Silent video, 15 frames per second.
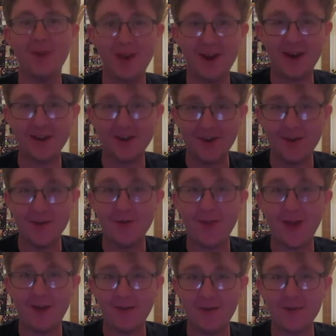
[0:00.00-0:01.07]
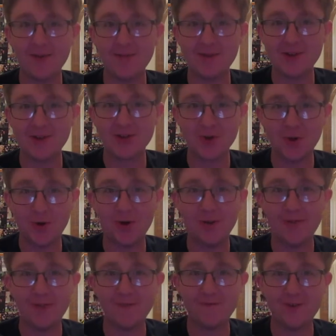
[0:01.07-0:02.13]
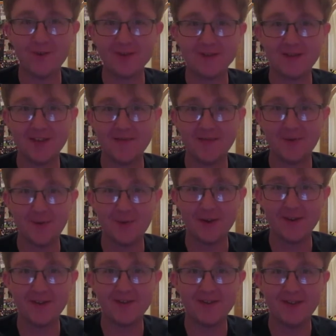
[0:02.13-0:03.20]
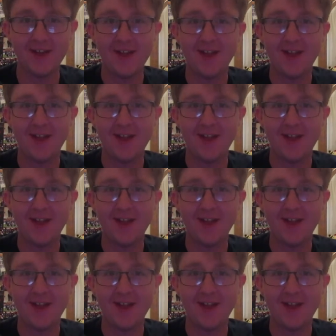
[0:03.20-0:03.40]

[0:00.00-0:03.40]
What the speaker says: And I know that one was a bit shorter than the first day, of course.